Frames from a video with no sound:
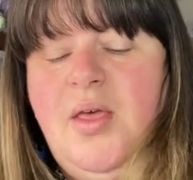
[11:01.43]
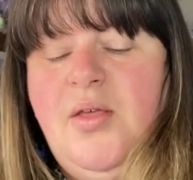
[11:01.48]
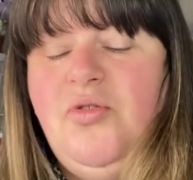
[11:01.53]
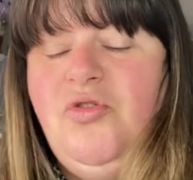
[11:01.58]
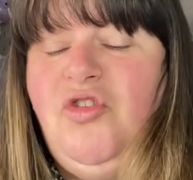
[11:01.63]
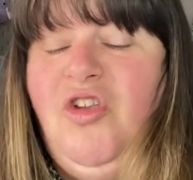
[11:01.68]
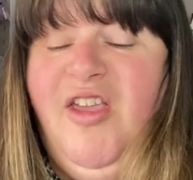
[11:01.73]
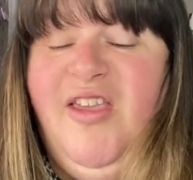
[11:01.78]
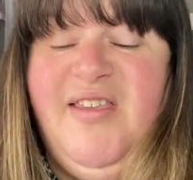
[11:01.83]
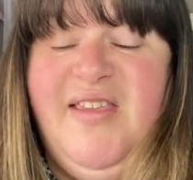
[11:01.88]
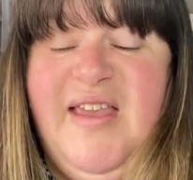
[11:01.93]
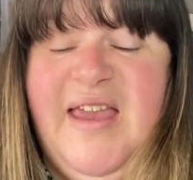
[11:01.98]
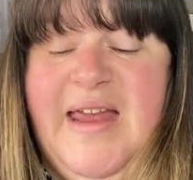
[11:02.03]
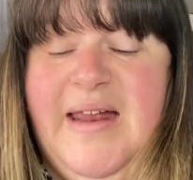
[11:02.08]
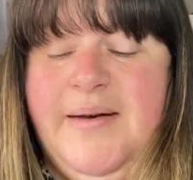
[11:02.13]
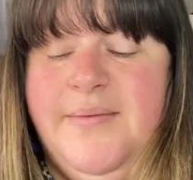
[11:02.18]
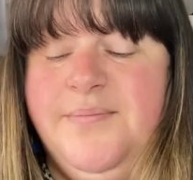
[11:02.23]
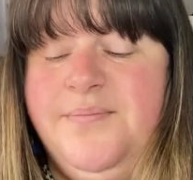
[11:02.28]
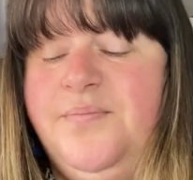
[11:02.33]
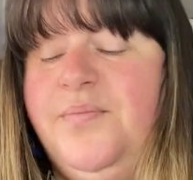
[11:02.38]
just
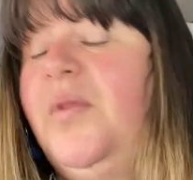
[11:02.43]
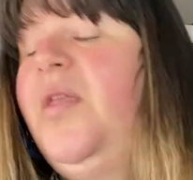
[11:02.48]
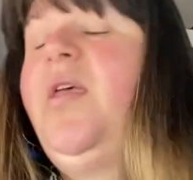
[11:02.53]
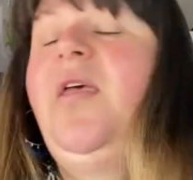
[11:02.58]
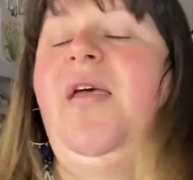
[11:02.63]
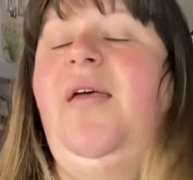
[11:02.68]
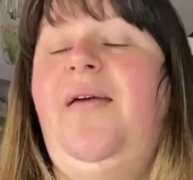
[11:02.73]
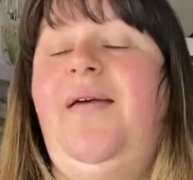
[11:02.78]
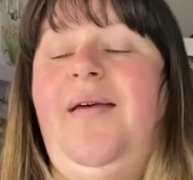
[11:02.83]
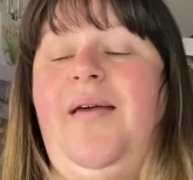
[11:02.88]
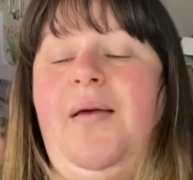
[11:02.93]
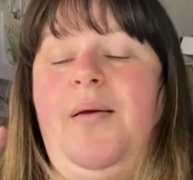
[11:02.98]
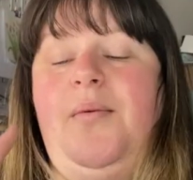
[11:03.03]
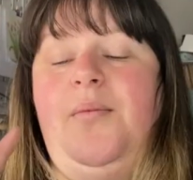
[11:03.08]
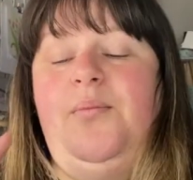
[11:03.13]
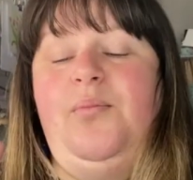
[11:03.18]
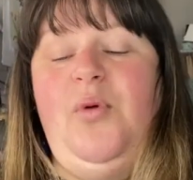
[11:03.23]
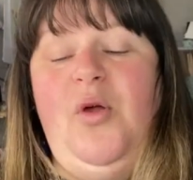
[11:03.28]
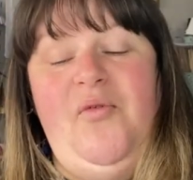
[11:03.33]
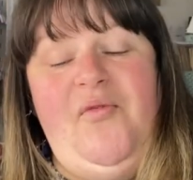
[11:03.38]
saying.
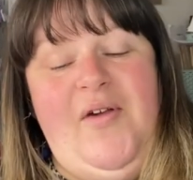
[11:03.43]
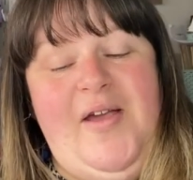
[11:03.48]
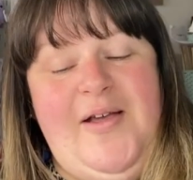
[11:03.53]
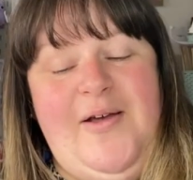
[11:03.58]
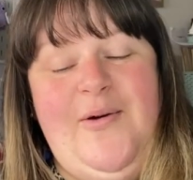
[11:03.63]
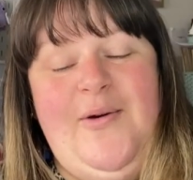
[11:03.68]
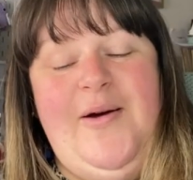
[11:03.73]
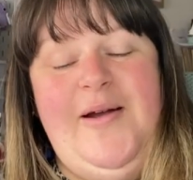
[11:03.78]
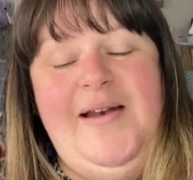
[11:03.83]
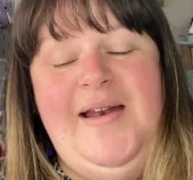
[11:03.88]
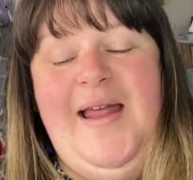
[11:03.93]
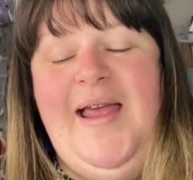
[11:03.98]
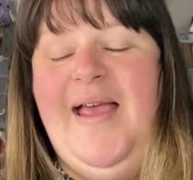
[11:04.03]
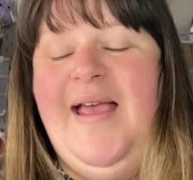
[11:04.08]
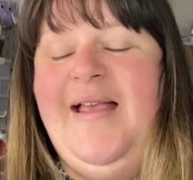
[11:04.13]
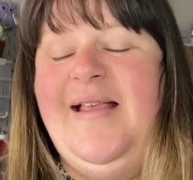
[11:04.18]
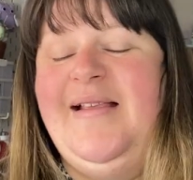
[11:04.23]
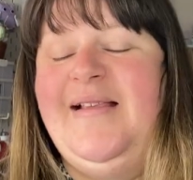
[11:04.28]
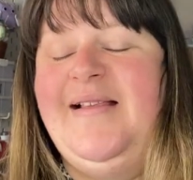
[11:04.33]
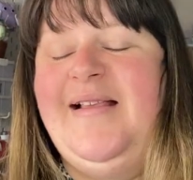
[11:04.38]
Moving on
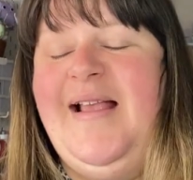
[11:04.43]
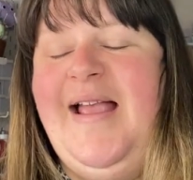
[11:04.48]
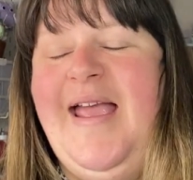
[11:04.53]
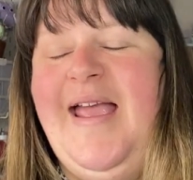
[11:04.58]
is,